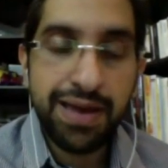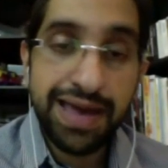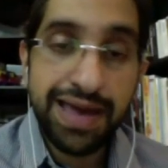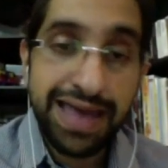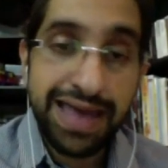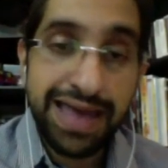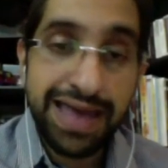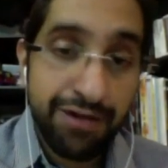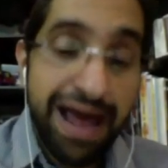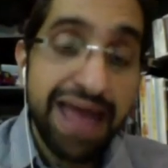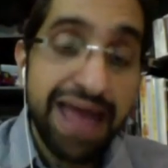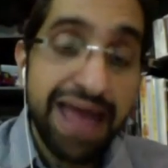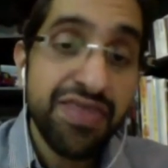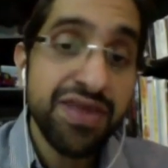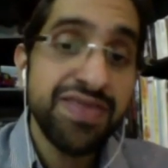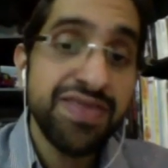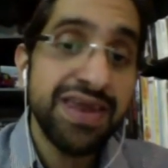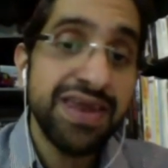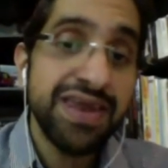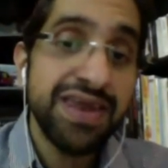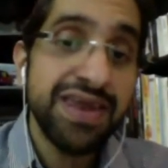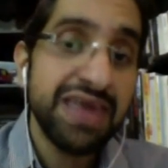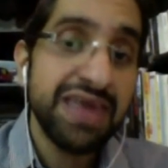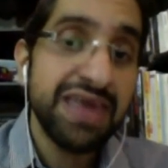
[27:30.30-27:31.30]
rather
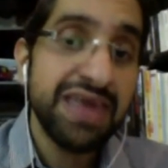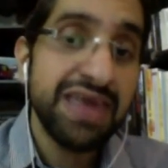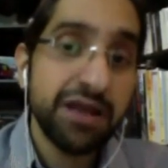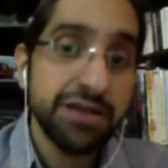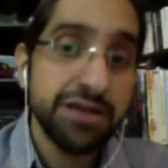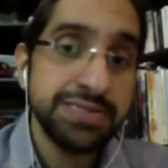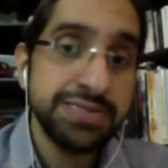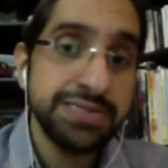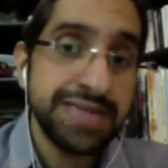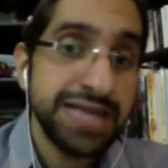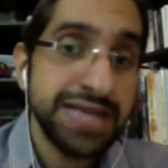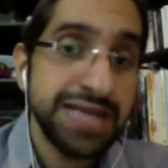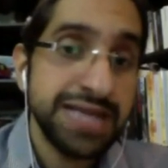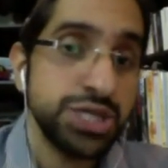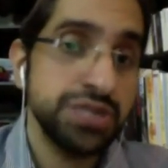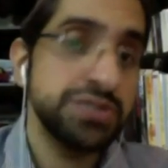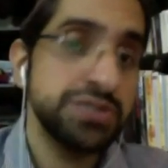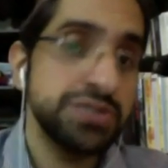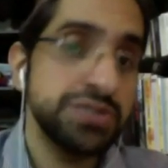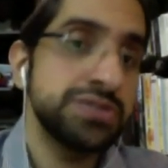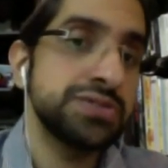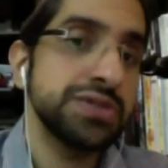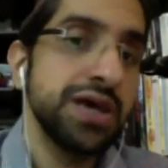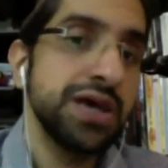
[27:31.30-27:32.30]
than giving
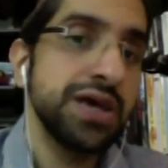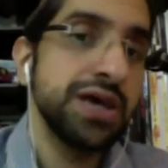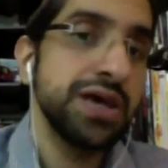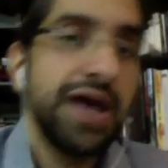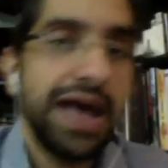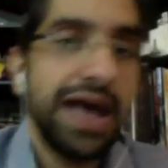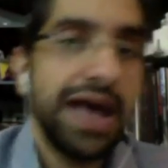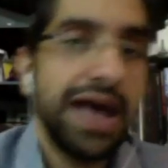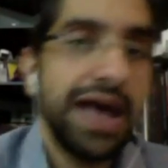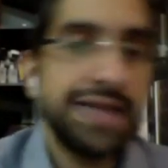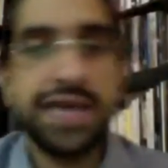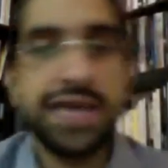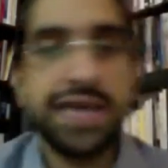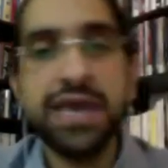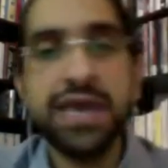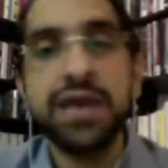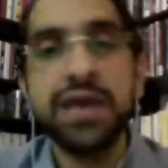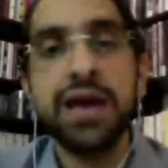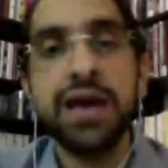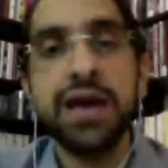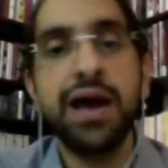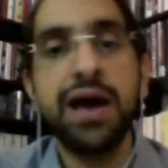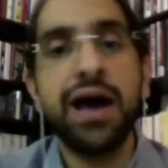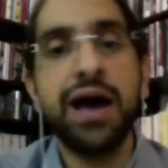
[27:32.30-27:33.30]
concessions and
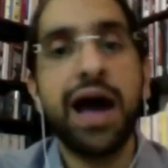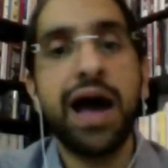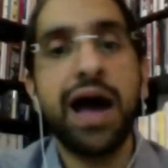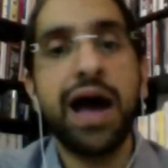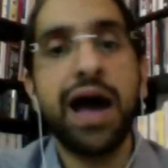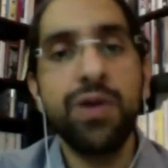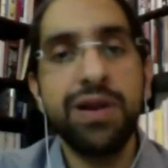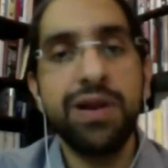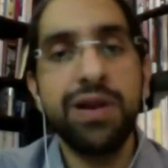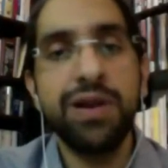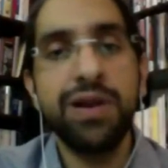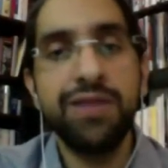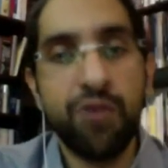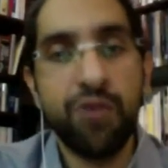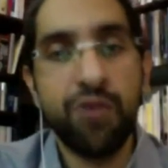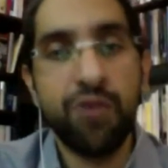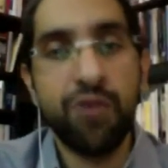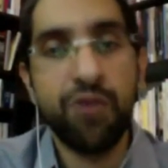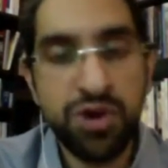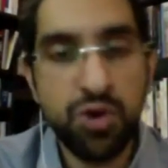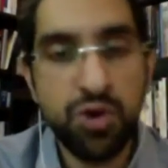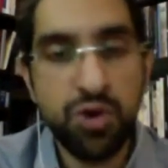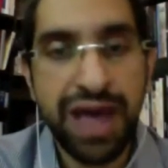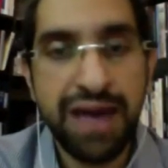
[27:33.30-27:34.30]
saying I will form a
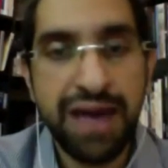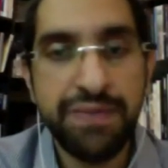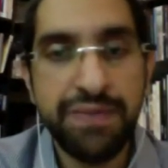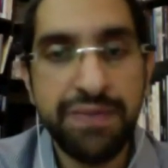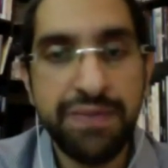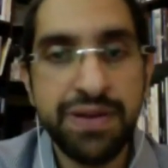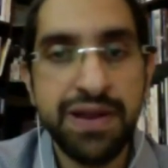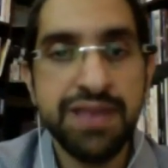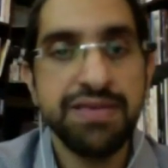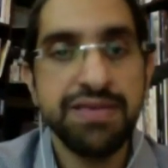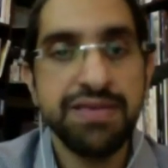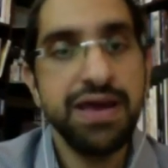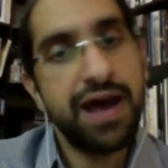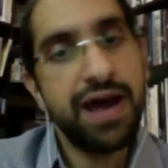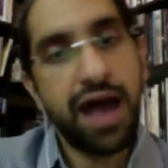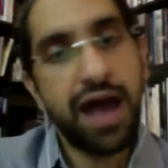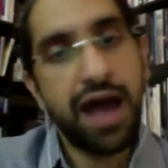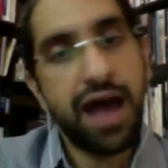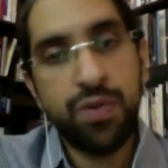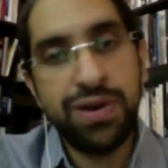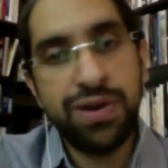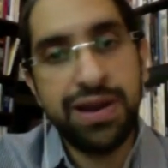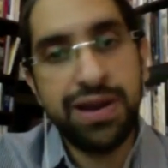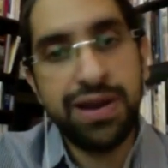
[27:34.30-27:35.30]
new cabinet,
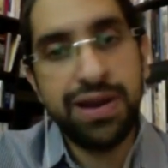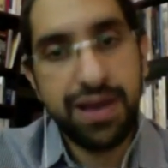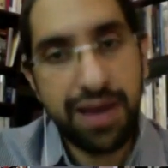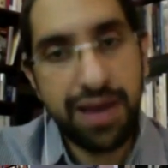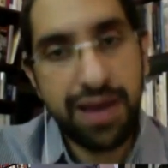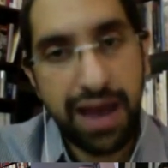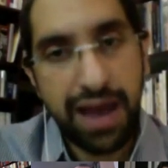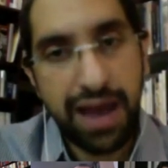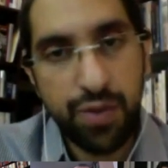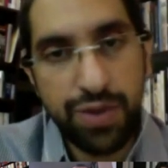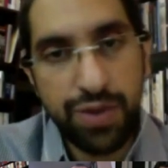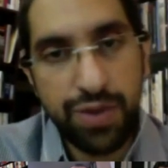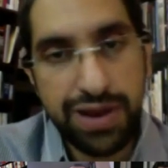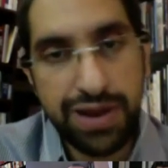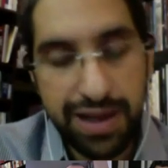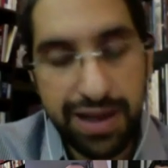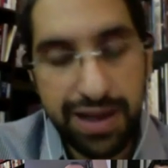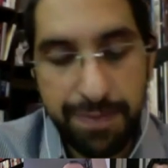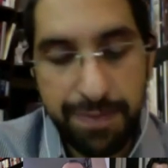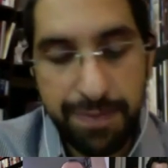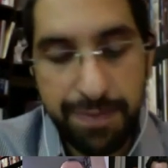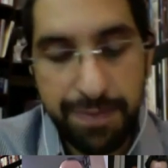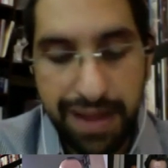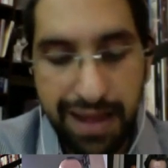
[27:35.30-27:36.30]
I will
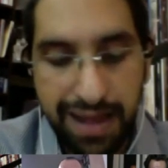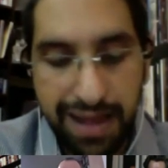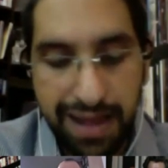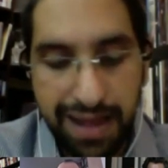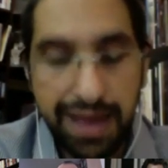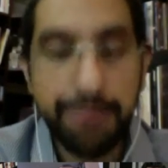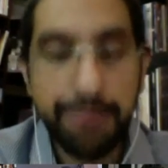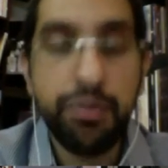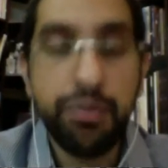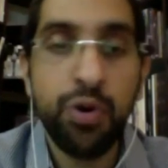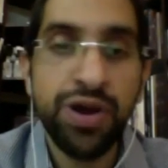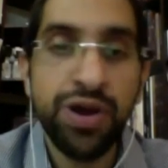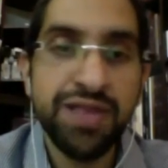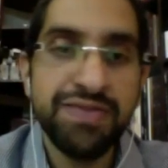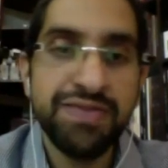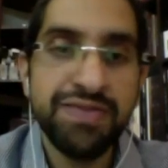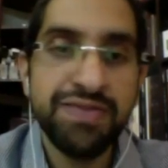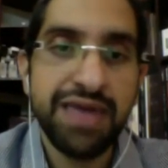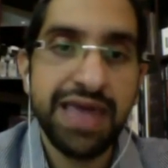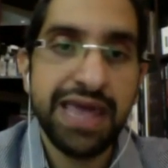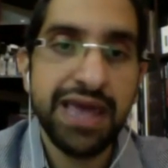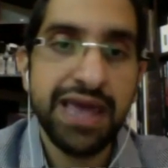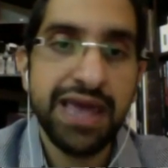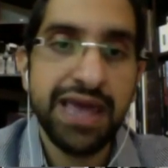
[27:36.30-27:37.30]
appoint
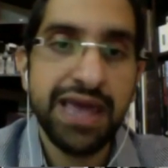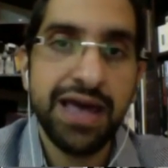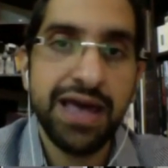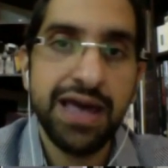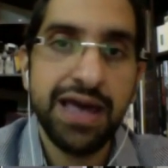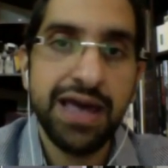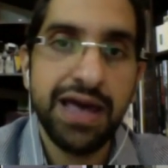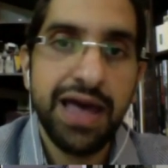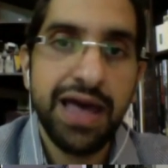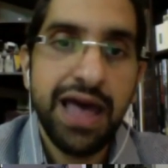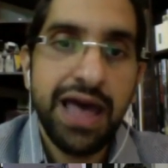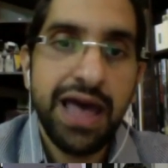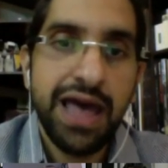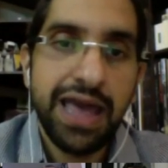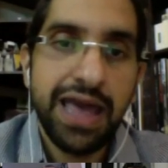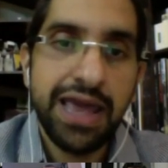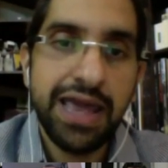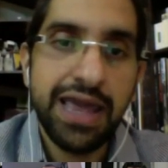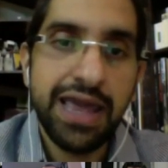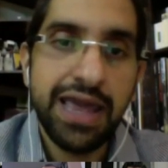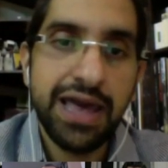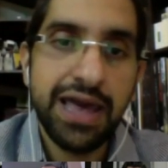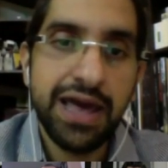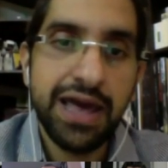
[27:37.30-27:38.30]
a
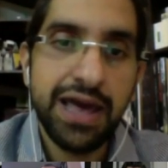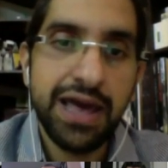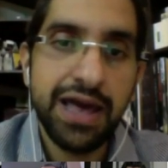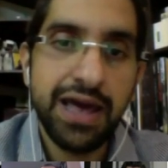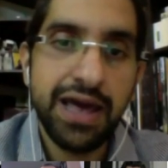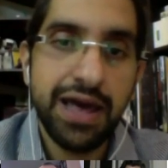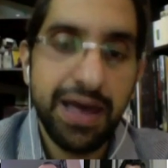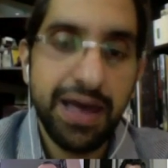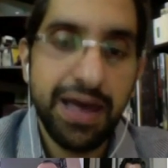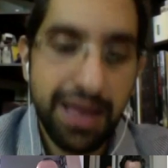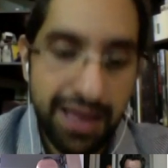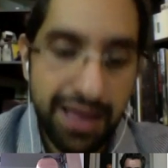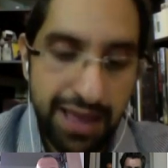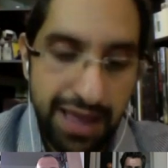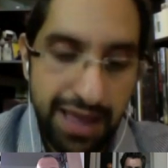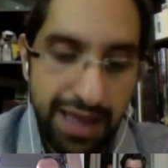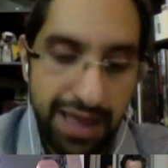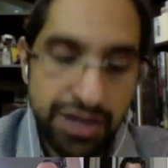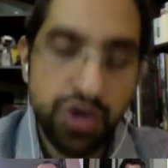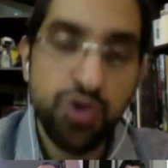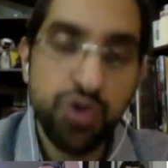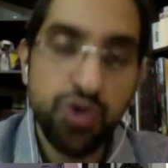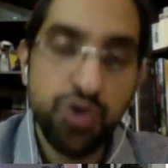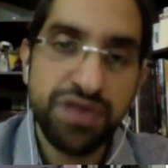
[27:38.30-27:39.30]

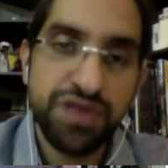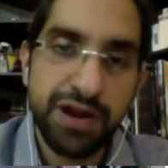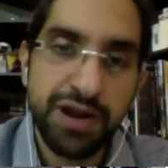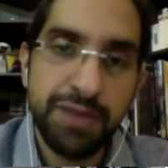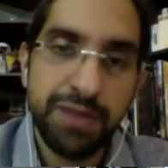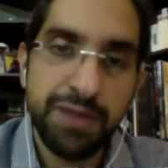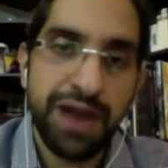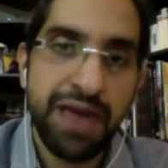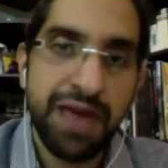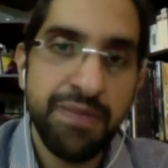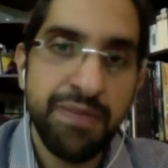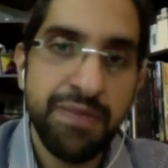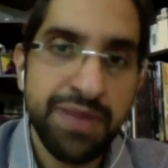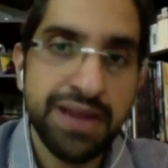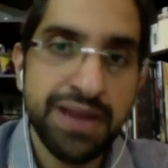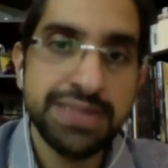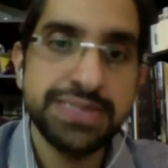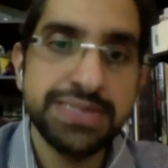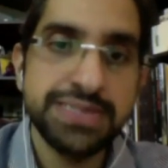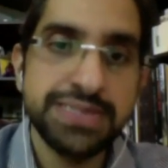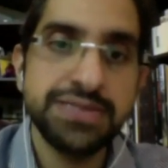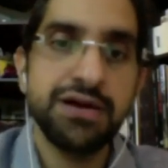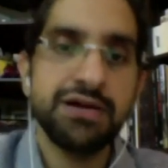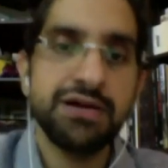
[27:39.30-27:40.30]
neutral prime
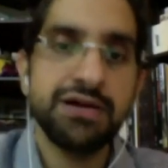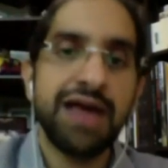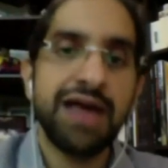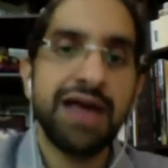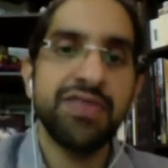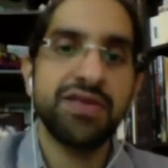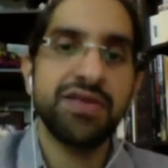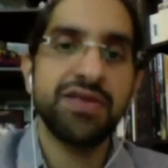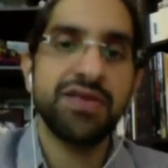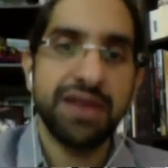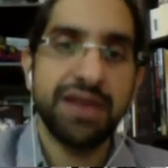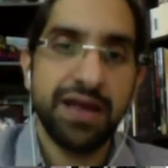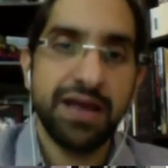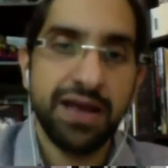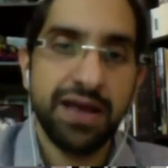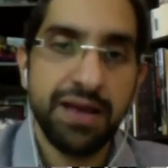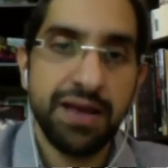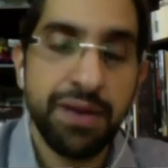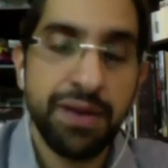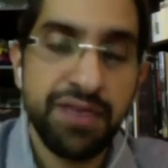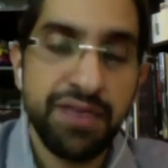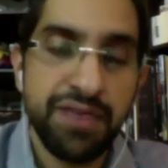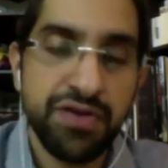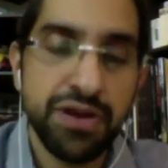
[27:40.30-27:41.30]
minister rather than a
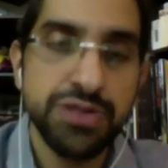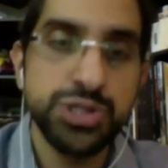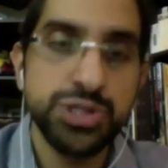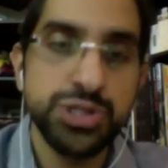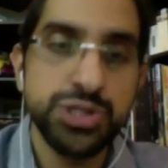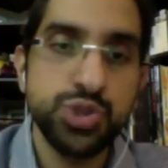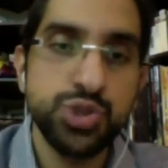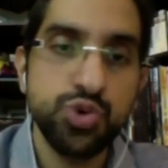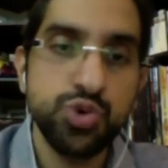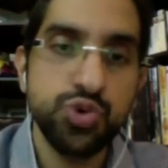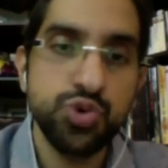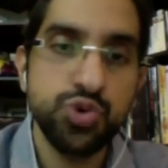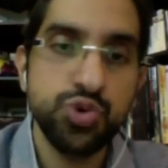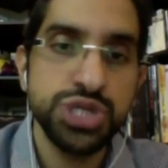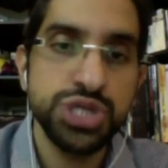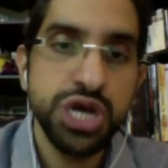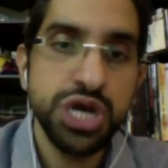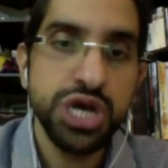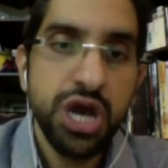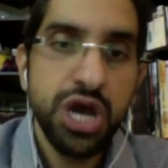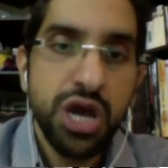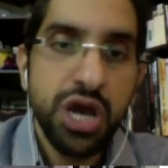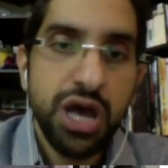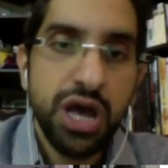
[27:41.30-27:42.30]
Brotherhood stooge,
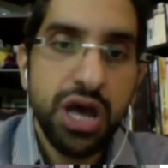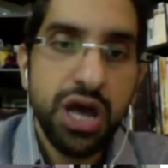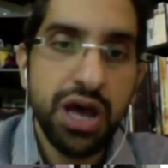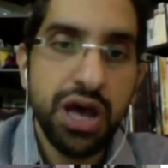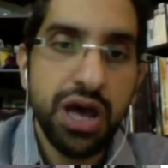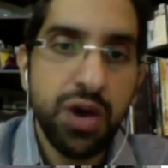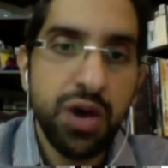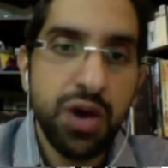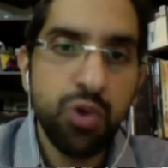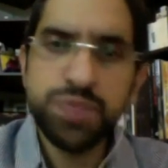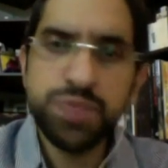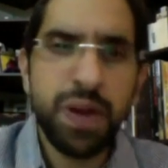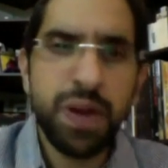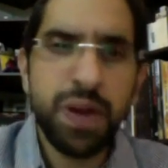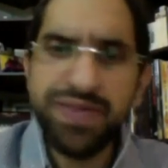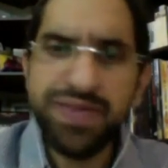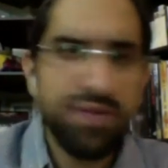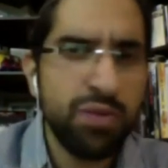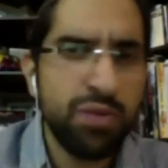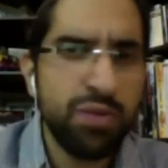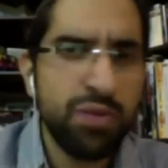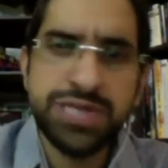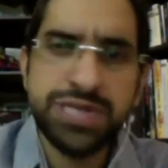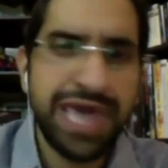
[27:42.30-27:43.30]
who is probably
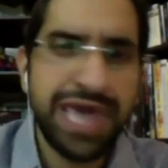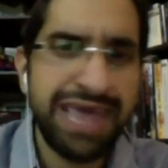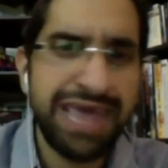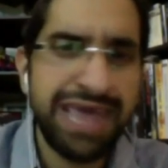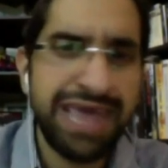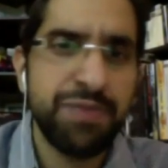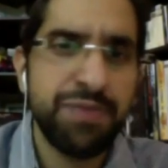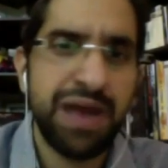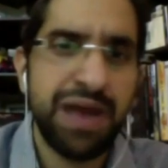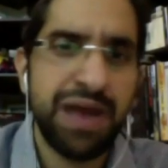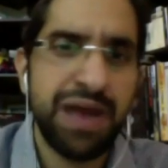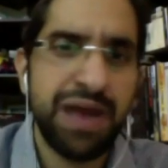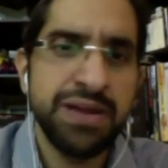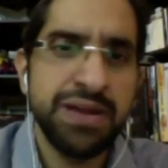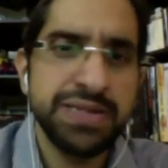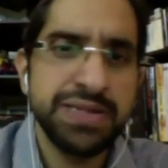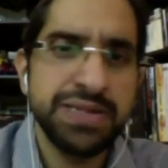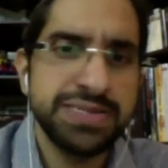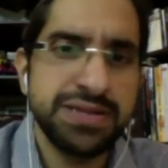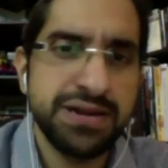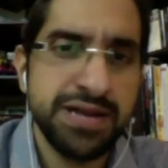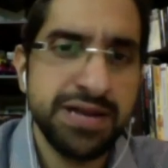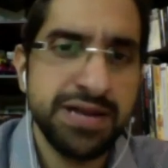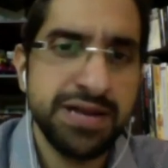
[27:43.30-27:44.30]
the most hated prime
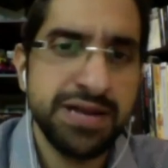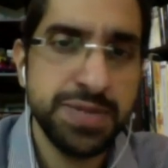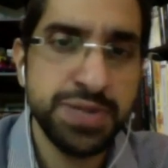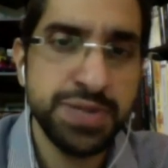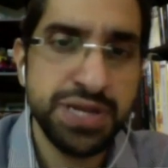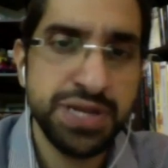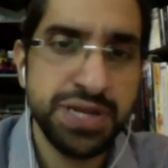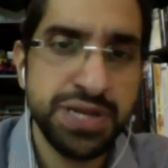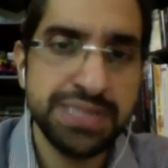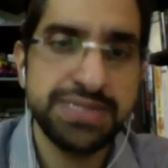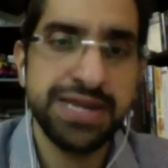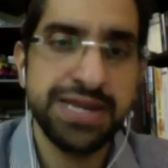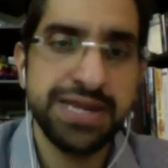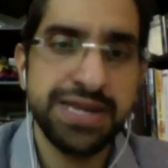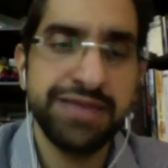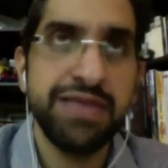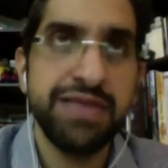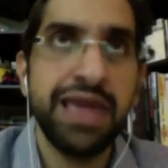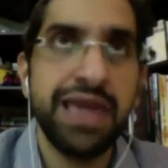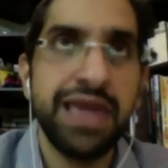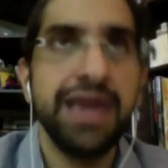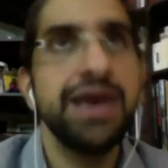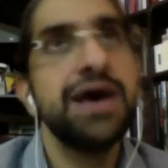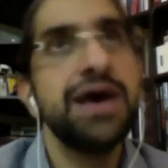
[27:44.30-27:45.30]
minister in Egyptian history
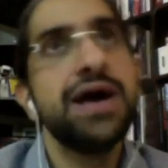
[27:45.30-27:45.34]
today.